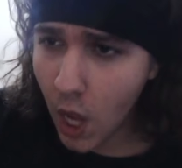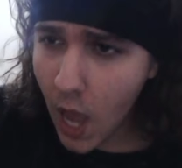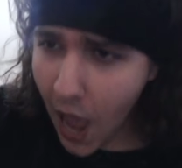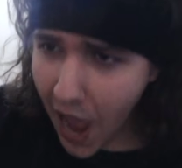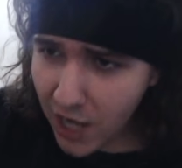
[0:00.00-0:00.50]

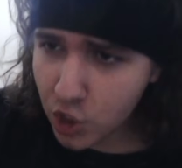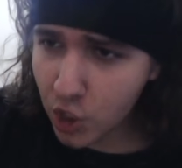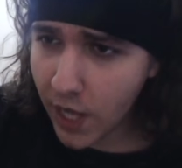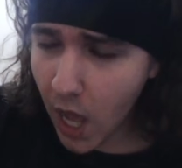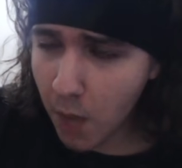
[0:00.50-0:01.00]

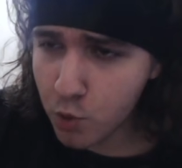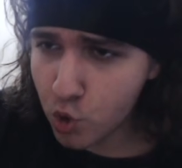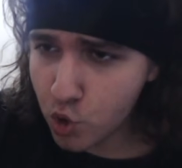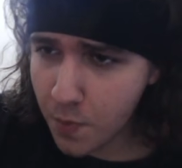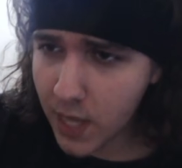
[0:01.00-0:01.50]
actually help you
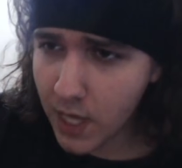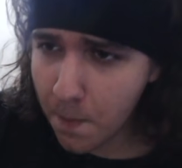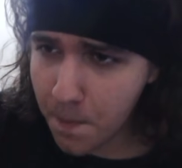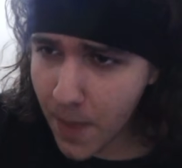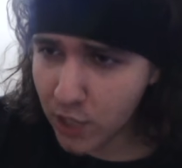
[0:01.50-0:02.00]
to make a
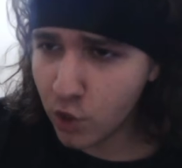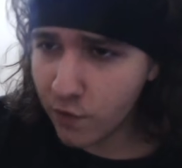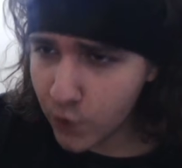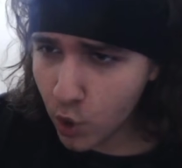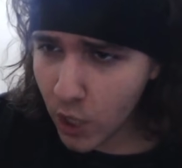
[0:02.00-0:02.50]
better
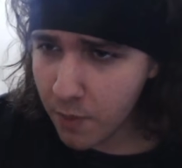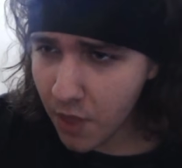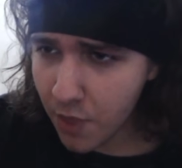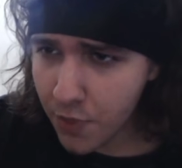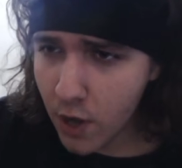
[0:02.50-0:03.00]
video game
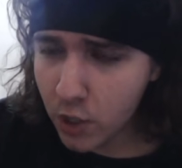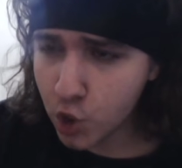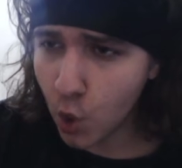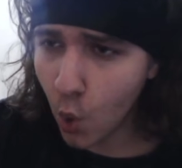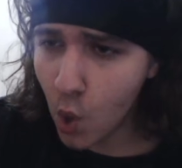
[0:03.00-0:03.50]
than theirs,
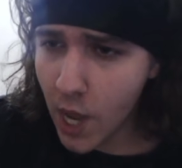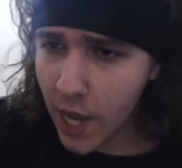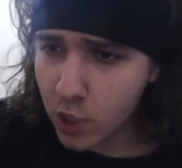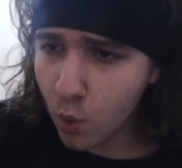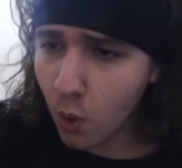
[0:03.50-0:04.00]
so
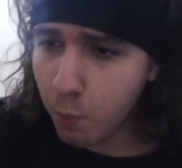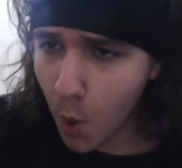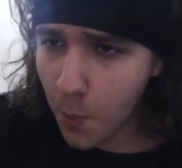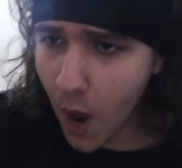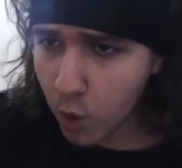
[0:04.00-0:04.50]
it will
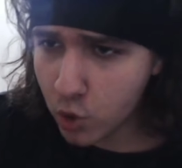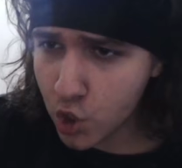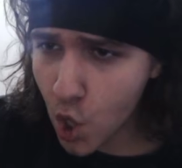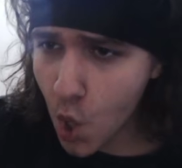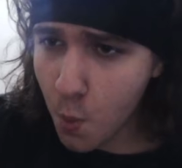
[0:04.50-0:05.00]
pop
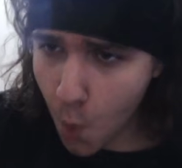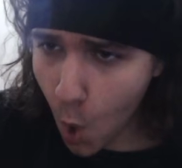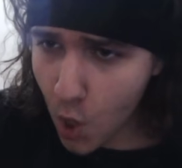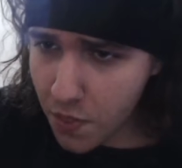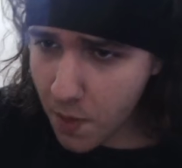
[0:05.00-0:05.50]
out
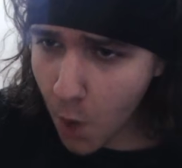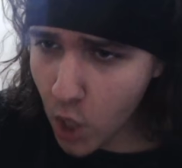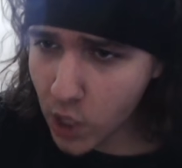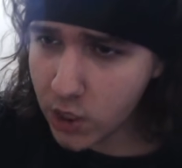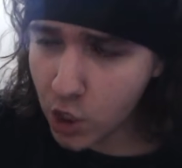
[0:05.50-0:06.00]
more in the
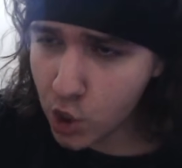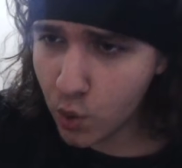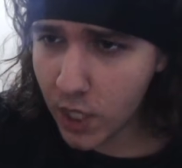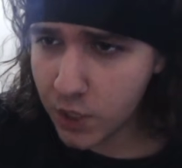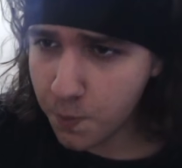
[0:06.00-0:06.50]
market and you
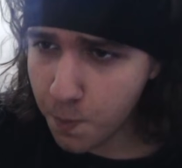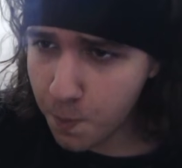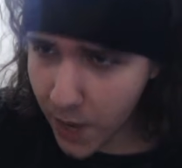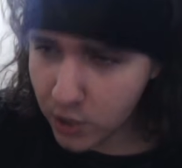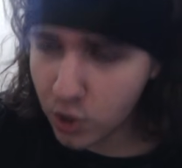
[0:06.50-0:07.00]
get
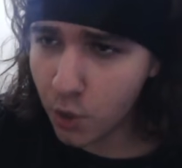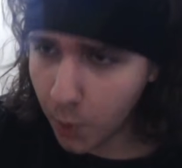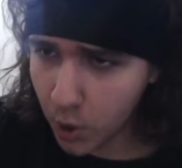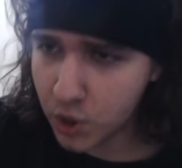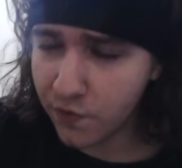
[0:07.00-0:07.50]
better
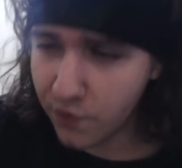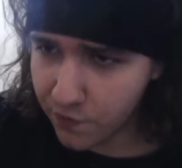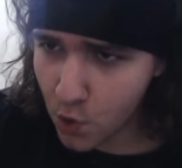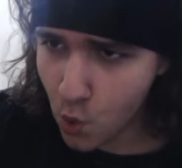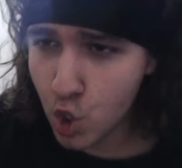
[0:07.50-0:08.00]
positive
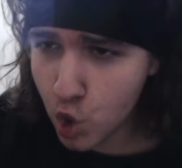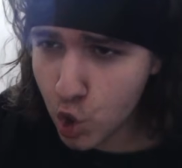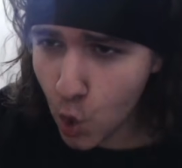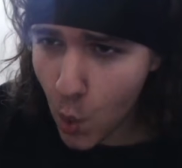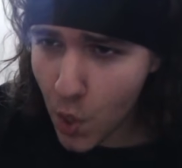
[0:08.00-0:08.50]
reviews.
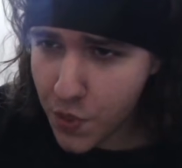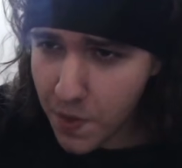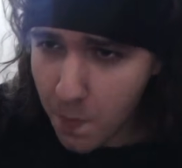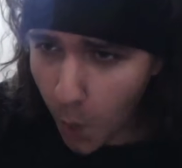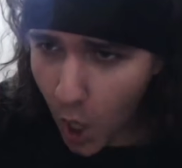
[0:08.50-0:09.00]
So in
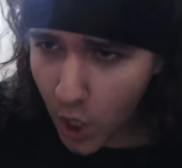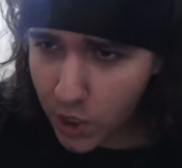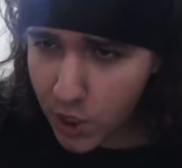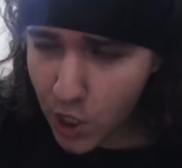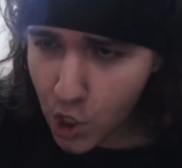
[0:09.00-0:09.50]
the
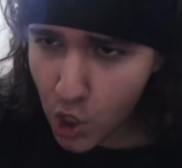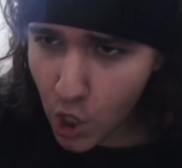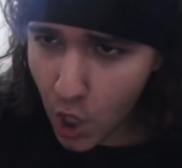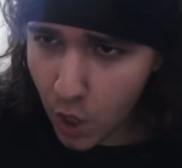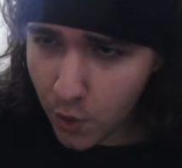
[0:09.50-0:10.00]
marketing
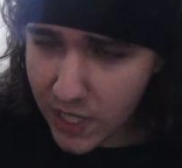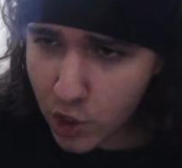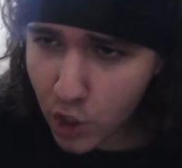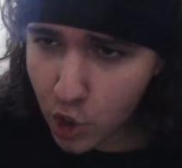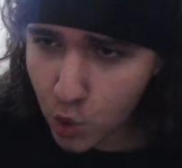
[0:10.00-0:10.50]
research, you're